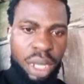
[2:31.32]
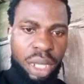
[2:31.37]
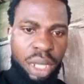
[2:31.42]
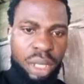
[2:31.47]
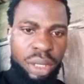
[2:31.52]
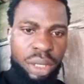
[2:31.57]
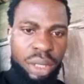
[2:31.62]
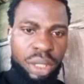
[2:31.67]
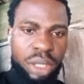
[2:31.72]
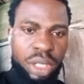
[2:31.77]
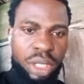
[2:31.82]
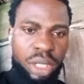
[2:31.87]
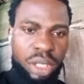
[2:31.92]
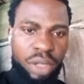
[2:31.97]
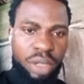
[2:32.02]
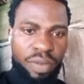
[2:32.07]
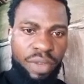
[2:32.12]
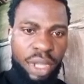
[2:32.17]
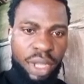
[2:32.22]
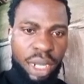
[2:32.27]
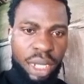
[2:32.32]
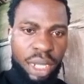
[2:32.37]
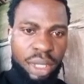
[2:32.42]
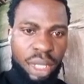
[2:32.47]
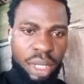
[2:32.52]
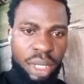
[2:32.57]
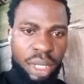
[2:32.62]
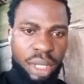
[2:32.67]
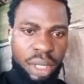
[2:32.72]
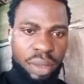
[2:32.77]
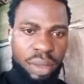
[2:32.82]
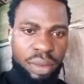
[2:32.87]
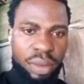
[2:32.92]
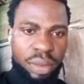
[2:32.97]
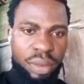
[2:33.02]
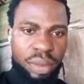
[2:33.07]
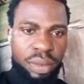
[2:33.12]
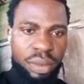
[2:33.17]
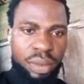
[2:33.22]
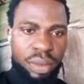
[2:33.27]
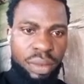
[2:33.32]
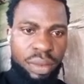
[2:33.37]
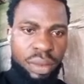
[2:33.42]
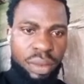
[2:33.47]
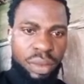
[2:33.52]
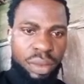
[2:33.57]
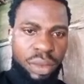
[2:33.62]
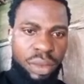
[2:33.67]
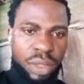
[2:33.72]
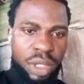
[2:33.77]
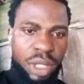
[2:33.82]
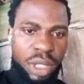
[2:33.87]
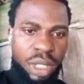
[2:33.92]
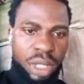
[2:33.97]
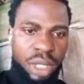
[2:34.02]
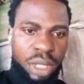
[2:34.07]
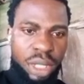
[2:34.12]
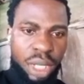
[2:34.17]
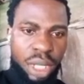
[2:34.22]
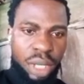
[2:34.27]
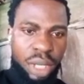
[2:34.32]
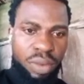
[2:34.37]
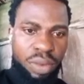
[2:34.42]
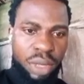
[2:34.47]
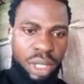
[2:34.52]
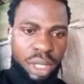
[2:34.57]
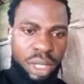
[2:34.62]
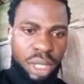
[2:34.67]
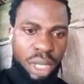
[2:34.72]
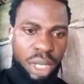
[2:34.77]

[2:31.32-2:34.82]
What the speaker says: change of character now, it now went down